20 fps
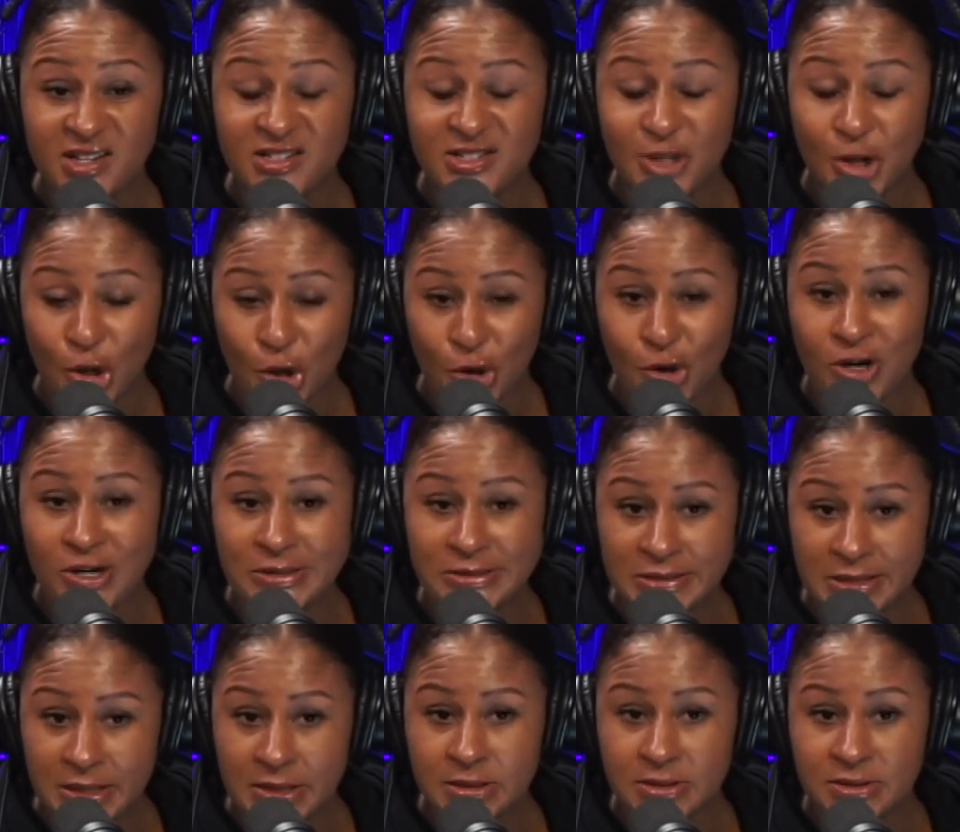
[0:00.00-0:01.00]
is long as
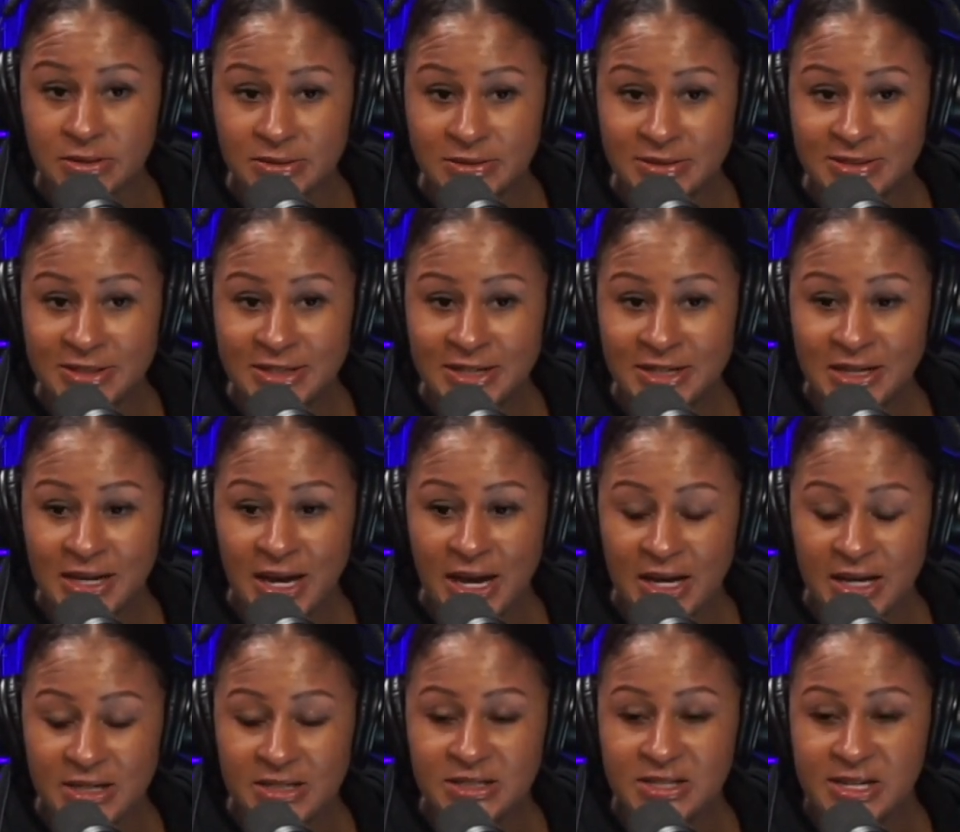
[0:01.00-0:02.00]
hell.
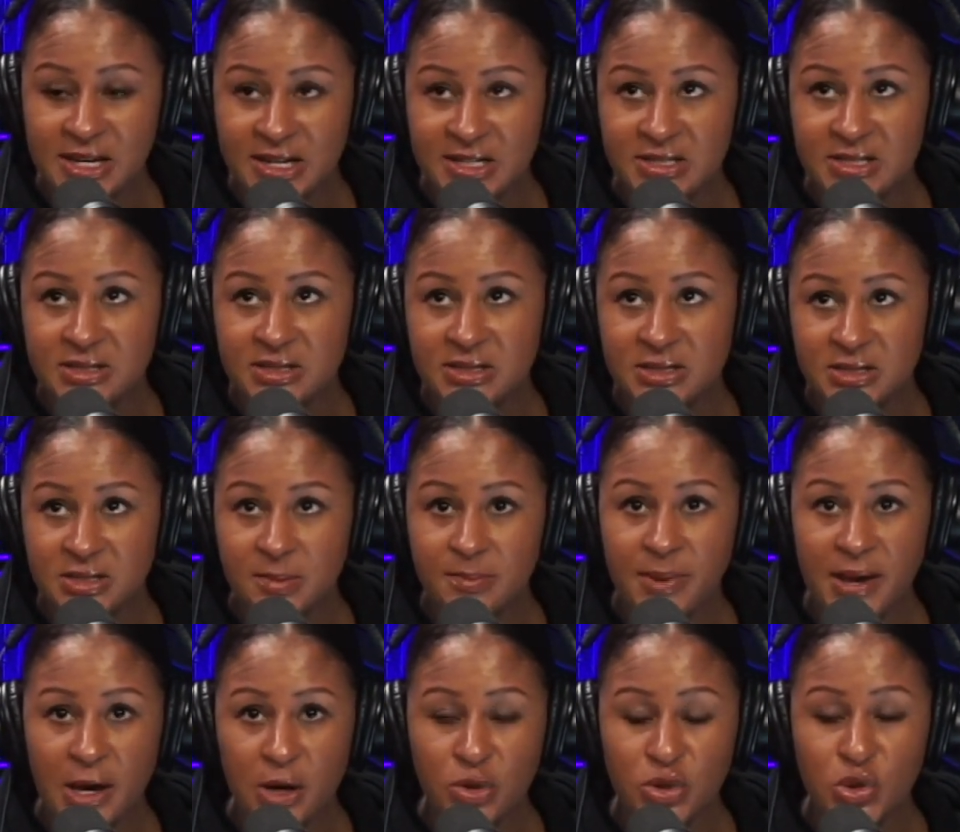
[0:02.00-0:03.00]
It takes
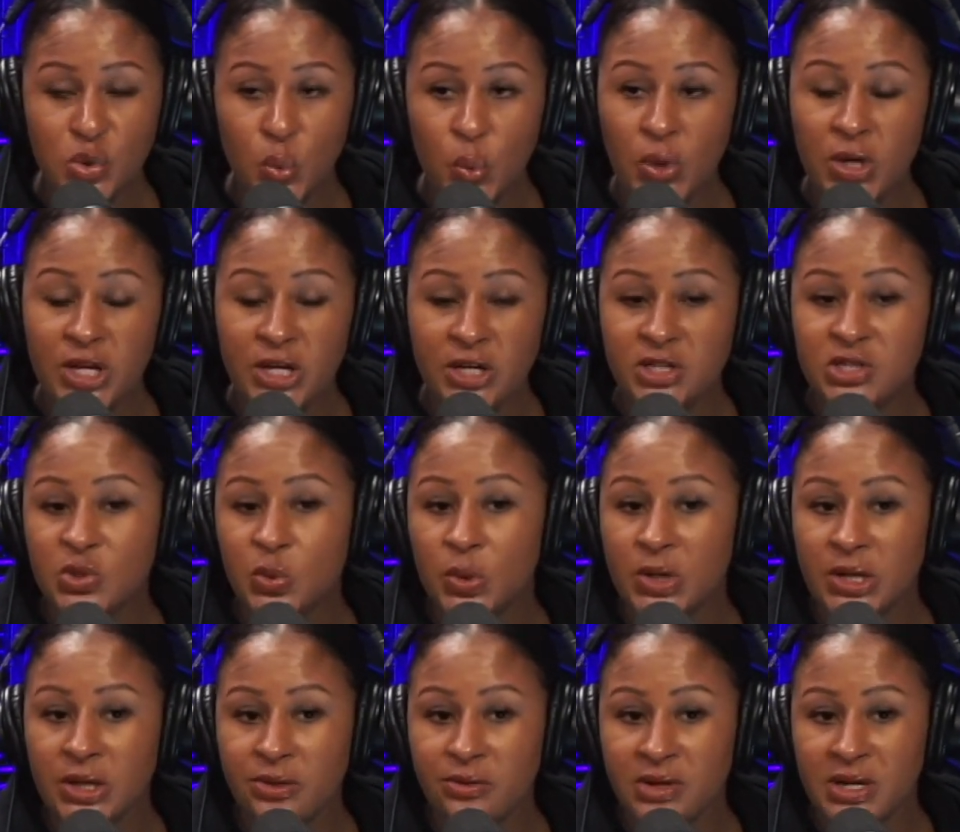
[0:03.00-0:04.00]
about 20 to
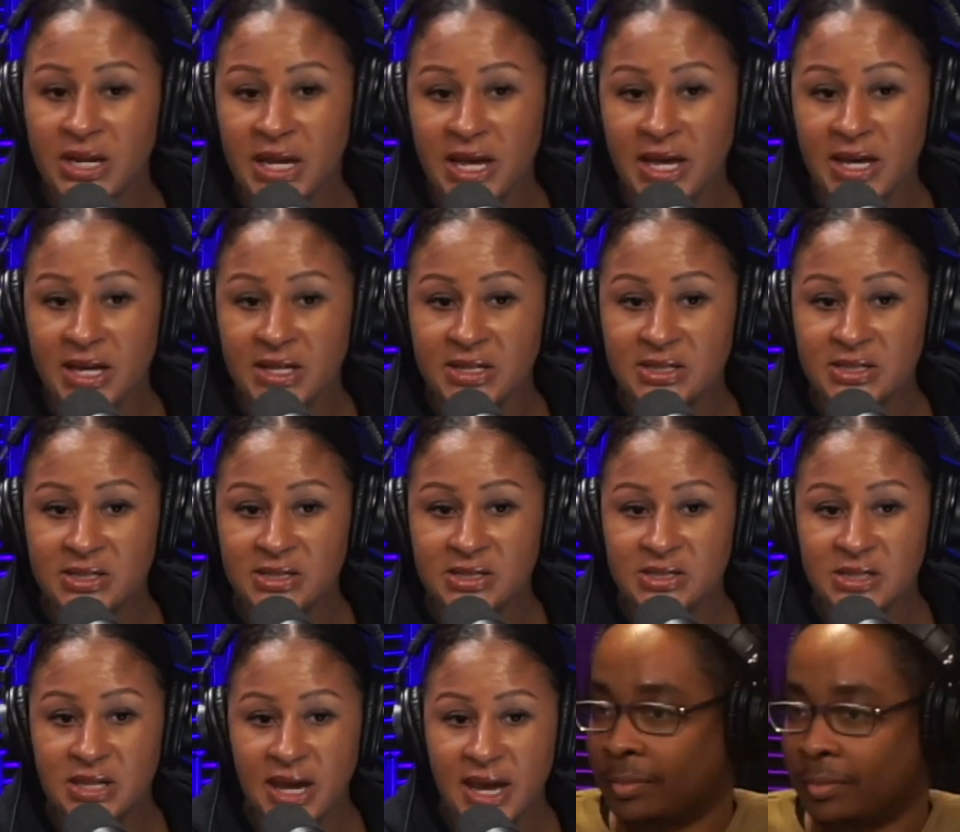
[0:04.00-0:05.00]
23 days
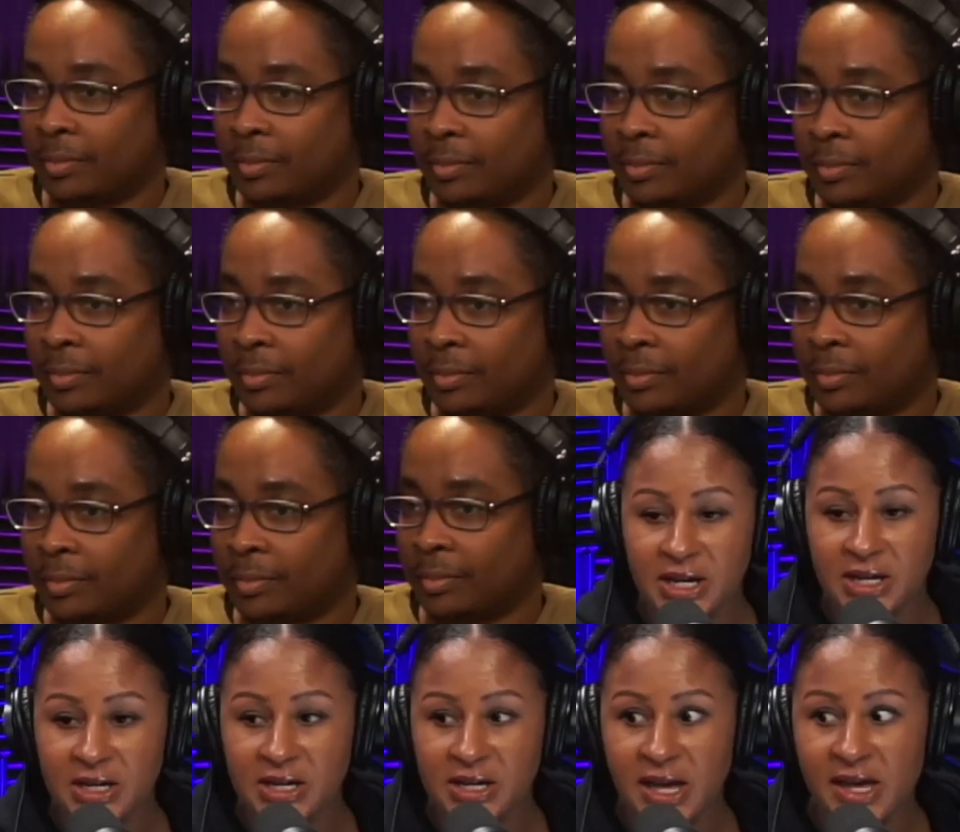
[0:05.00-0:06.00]
to actually get your
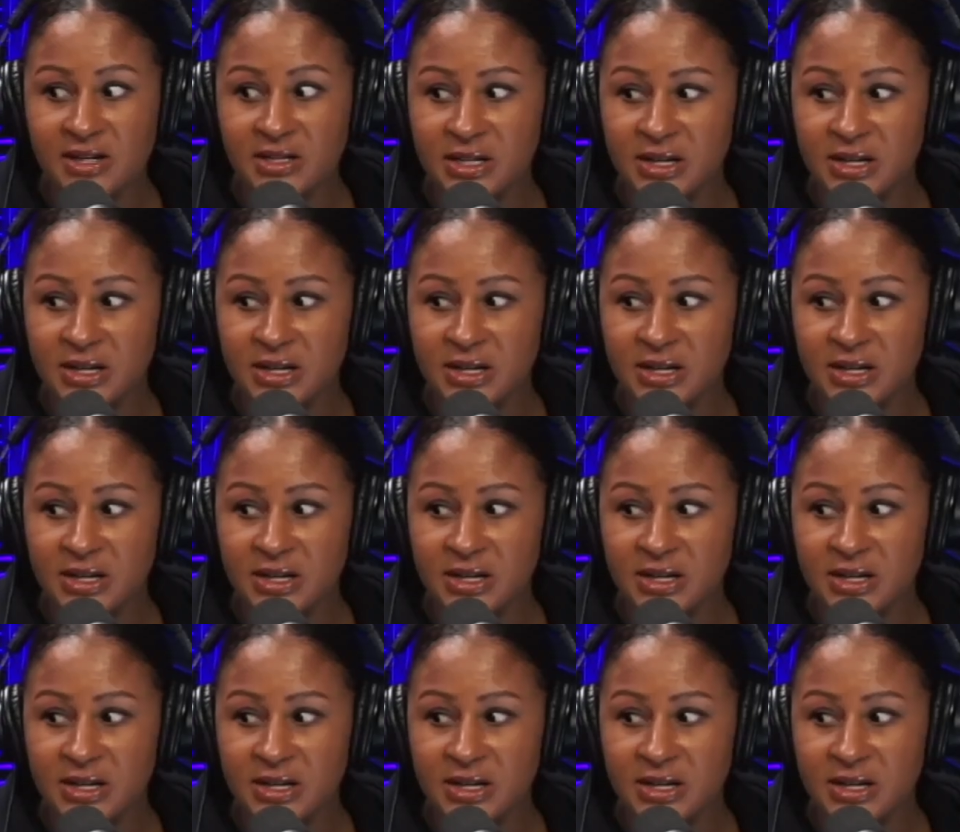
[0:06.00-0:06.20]
data.